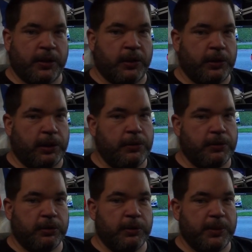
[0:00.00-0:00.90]
good
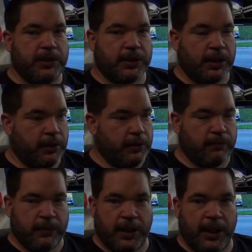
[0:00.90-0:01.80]
YouTubers, you know,
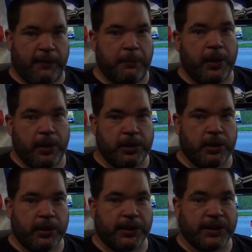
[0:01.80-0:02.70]
that have
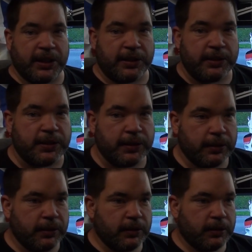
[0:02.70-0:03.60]
merch like stickers,
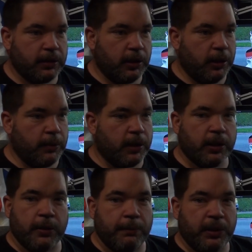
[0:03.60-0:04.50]
I'm
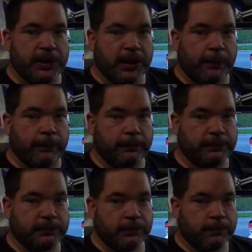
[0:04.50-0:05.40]
going to go and buy some
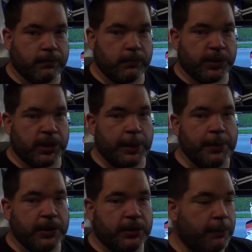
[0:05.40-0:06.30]
stick
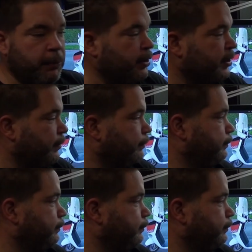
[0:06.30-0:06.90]
up on the top box.